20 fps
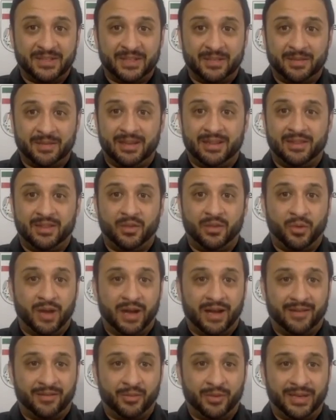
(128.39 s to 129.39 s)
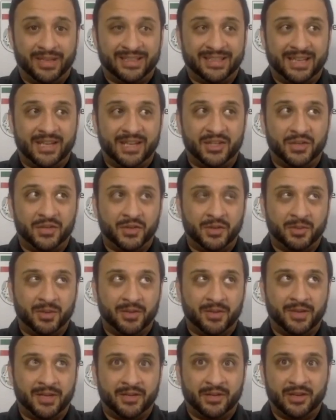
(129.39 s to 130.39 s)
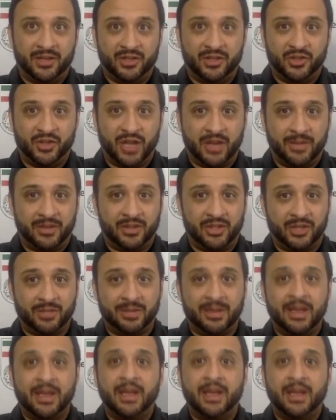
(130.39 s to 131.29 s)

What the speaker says: I mean, the WAF, West Asian Football Federation Championship.